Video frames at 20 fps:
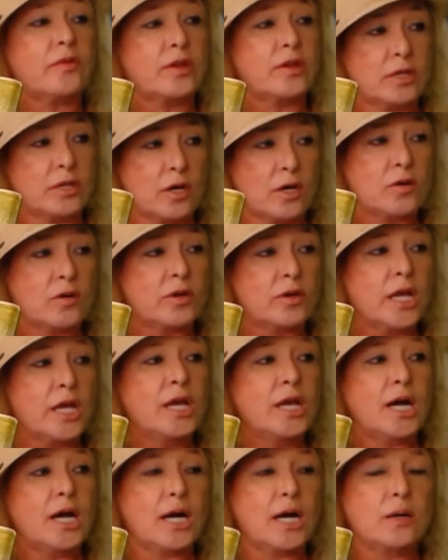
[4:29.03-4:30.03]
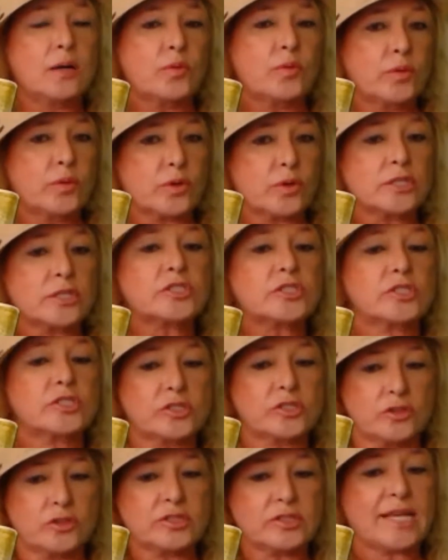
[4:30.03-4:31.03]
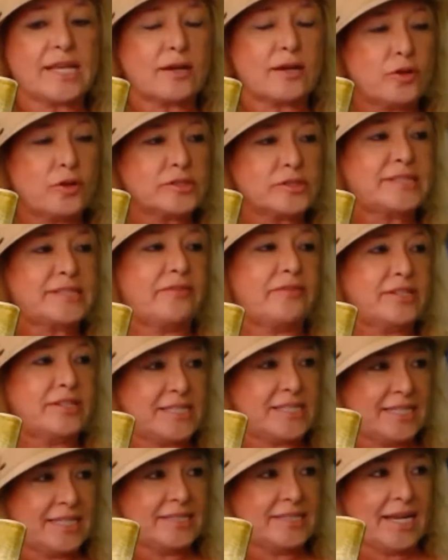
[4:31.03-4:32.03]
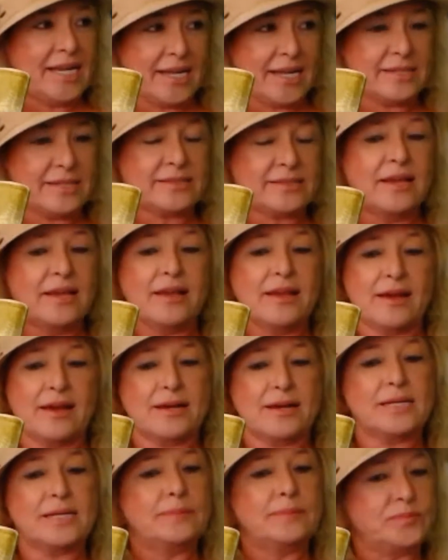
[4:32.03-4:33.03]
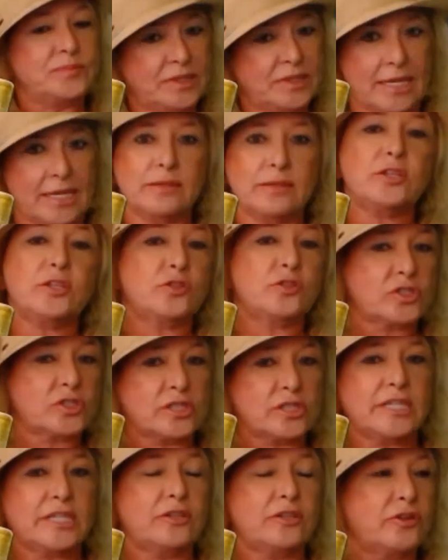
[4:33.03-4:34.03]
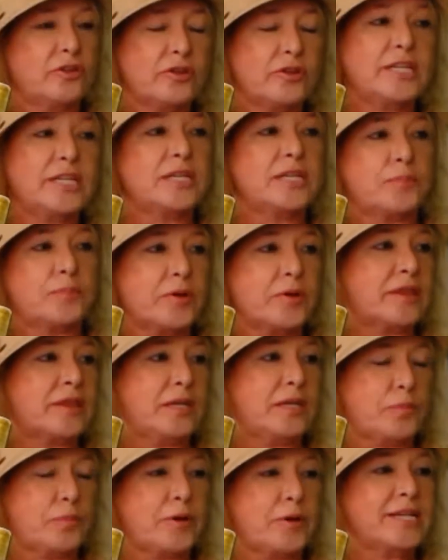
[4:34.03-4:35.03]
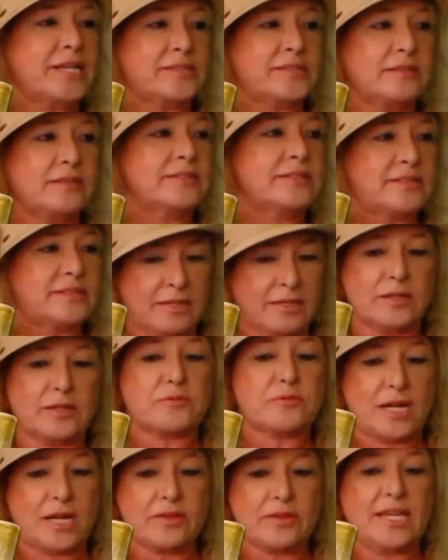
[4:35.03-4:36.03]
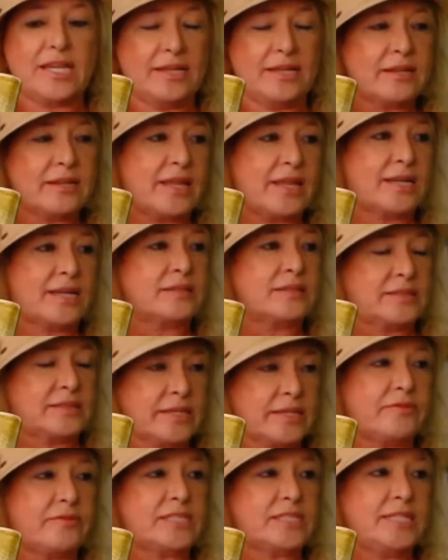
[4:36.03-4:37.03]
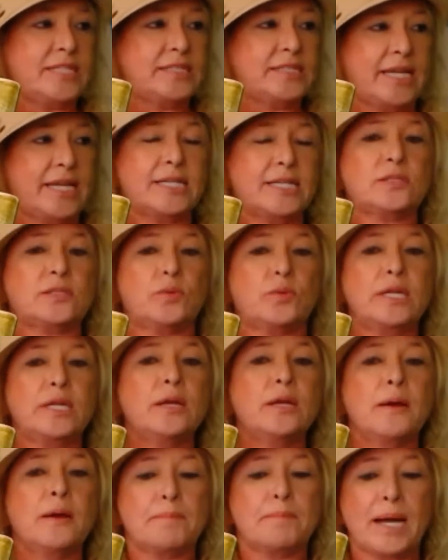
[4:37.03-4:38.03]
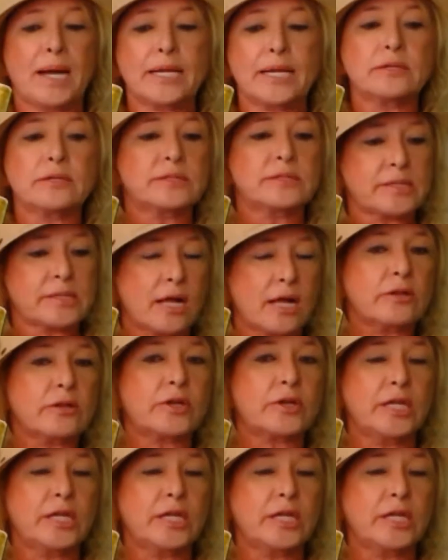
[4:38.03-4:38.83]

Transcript: loan. When realtors use that whole 17 days, then usually you don't end up with the appraisal until around the end of that 17 days, right, when buyer and seller can